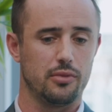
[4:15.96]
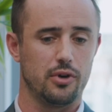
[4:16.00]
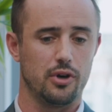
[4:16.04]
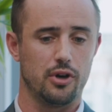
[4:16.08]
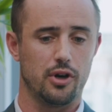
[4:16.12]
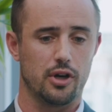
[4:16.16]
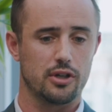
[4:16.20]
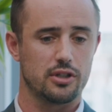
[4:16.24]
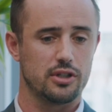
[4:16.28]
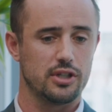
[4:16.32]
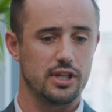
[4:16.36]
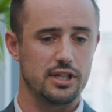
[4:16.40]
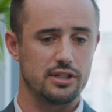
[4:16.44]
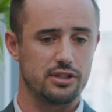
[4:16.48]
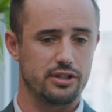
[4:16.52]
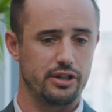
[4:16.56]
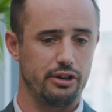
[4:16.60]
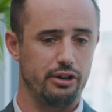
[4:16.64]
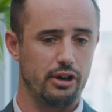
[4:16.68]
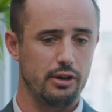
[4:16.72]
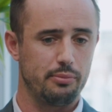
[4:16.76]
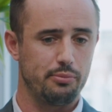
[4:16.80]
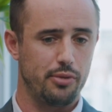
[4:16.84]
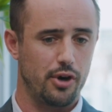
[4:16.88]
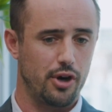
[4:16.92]
not
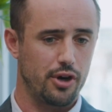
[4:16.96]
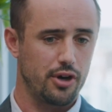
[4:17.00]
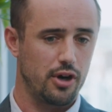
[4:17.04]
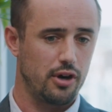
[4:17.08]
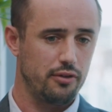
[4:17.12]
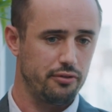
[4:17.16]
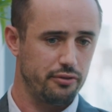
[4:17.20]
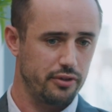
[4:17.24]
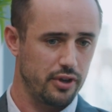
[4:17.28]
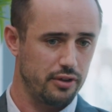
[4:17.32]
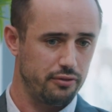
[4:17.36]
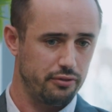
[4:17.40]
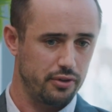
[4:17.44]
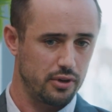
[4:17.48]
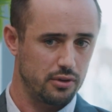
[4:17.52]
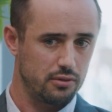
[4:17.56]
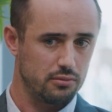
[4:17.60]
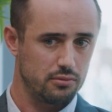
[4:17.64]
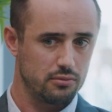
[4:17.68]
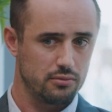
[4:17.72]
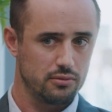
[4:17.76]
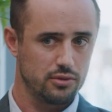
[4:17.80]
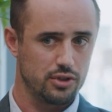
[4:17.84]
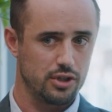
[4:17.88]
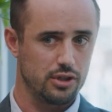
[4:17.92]
necessarily part of if it
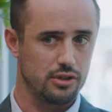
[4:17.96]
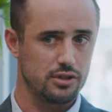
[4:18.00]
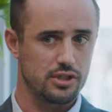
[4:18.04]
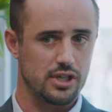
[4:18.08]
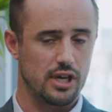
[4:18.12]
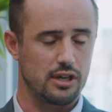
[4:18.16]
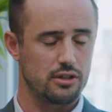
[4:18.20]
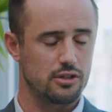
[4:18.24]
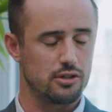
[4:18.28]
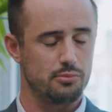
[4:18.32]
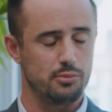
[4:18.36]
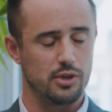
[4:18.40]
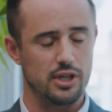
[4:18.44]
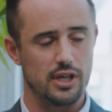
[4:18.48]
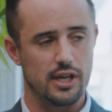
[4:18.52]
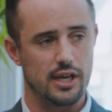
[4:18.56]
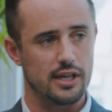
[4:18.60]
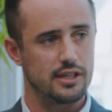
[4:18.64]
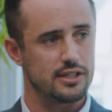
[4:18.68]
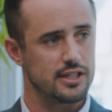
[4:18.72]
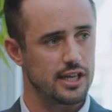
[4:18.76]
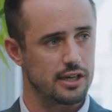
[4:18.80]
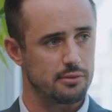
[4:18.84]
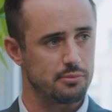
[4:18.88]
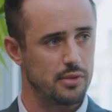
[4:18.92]
turns out to be
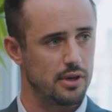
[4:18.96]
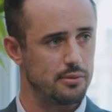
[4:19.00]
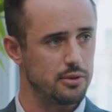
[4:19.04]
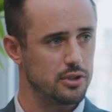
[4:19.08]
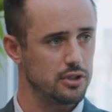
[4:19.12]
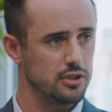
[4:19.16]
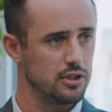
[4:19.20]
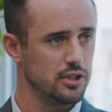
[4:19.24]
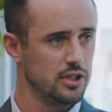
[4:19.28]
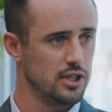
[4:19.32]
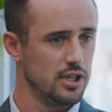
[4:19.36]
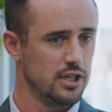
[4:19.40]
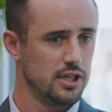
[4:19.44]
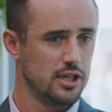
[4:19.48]
a tech bubble.